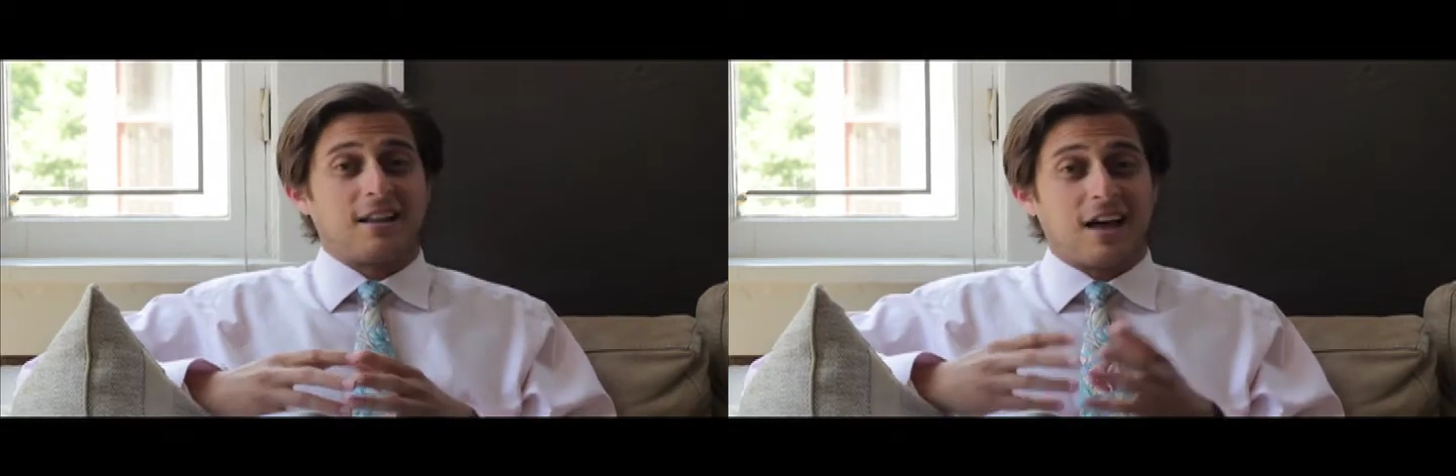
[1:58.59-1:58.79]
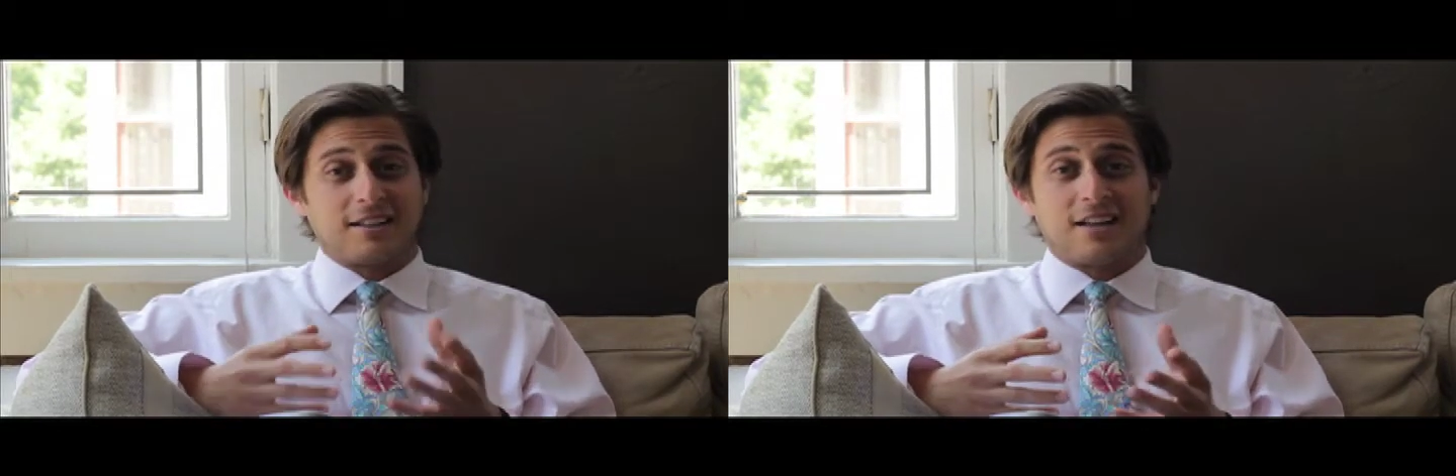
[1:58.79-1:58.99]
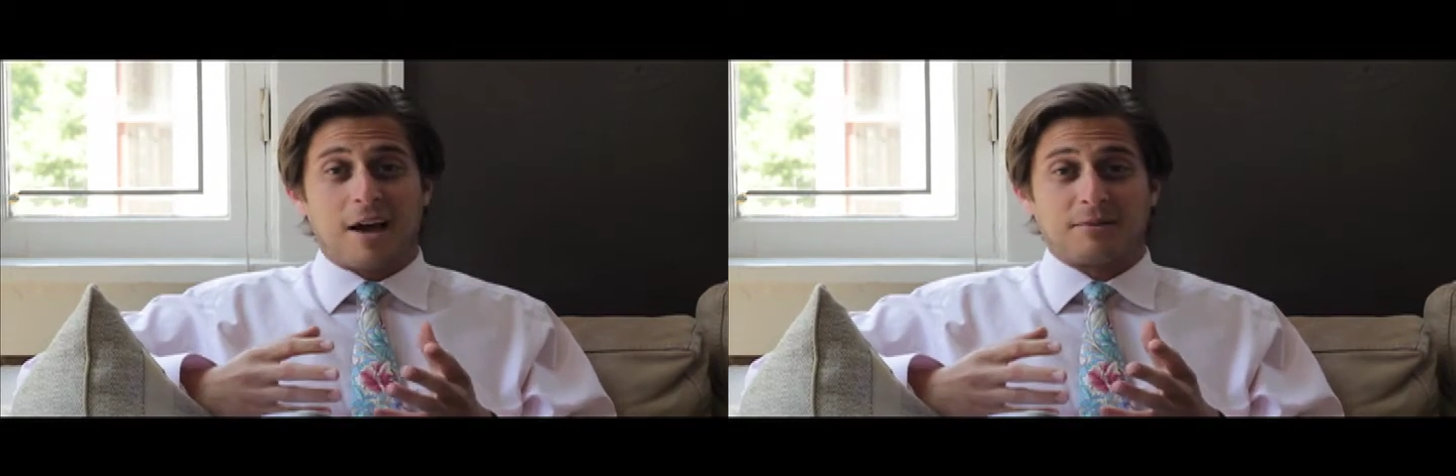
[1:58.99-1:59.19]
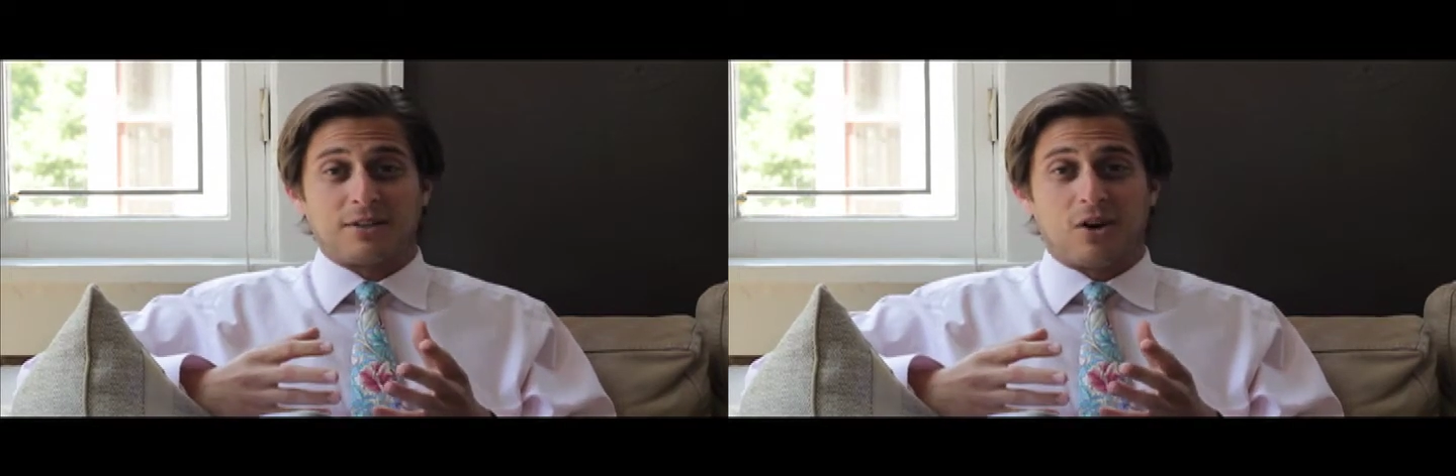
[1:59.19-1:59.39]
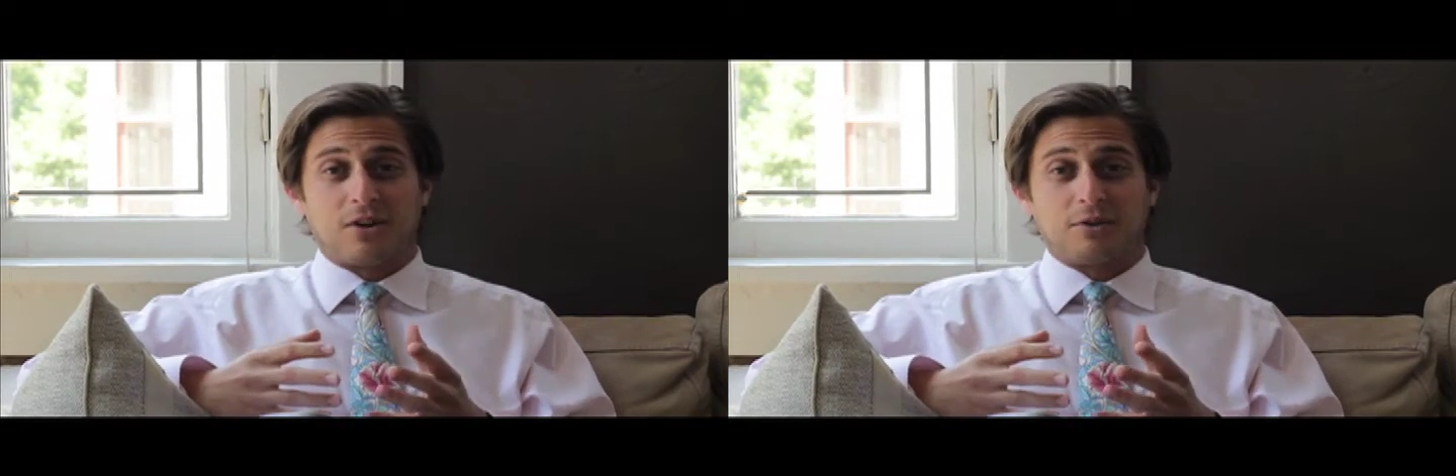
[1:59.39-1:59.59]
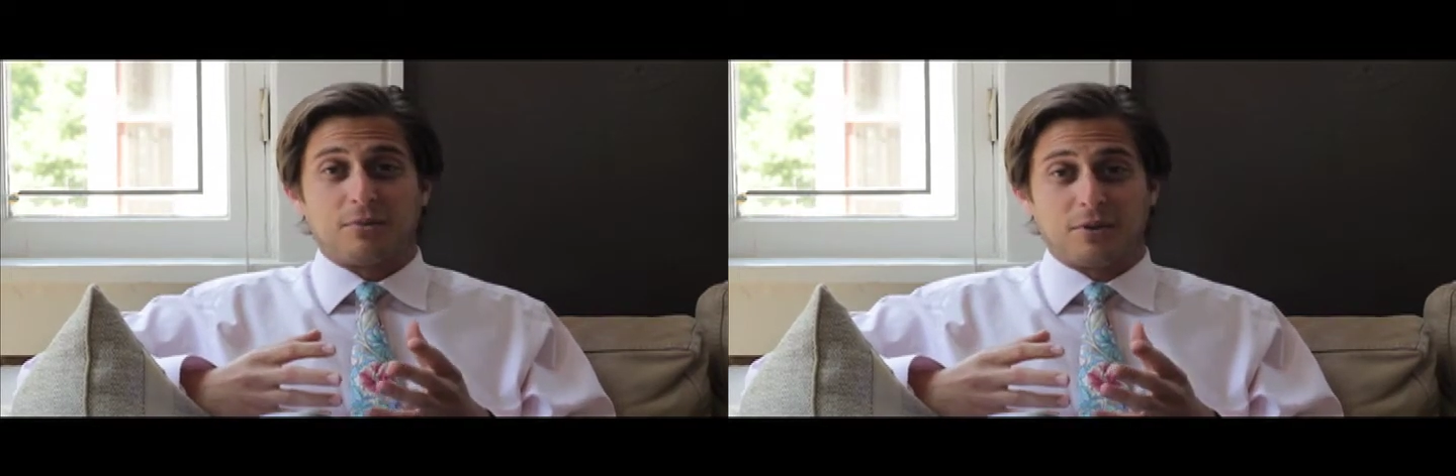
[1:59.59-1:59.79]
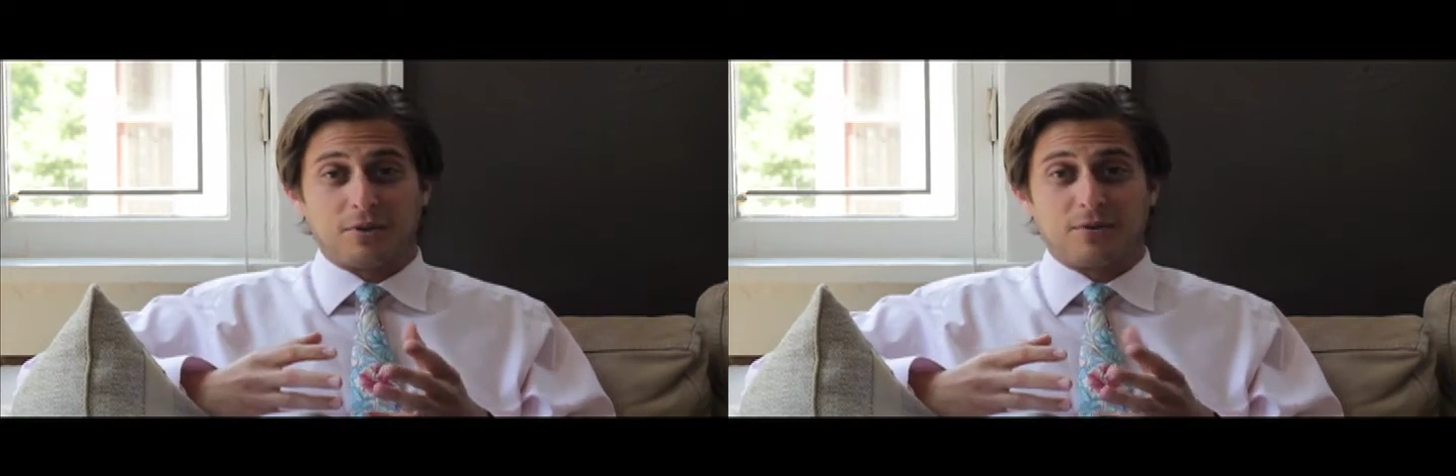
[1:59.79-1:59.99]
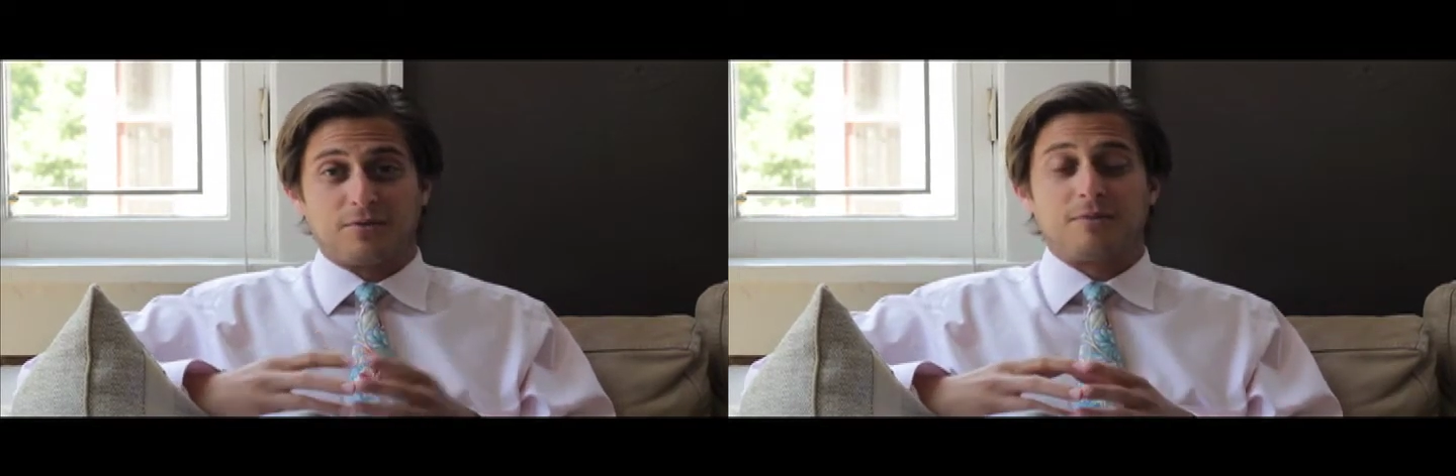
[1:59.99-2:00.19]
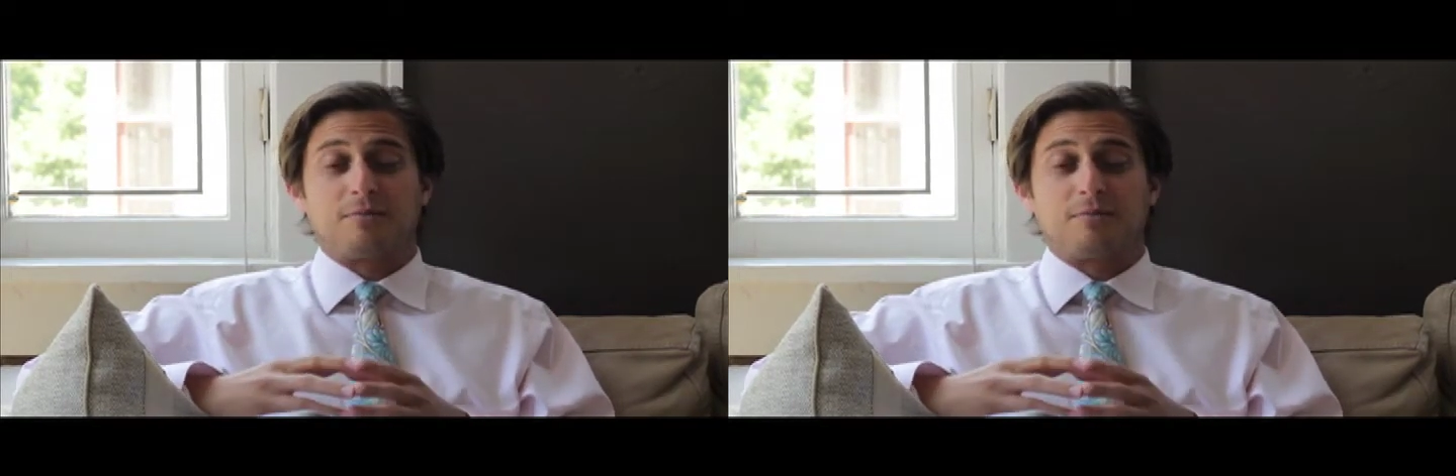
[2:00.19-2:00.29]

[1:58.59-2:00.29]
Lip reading: lot of times it's hard to prove.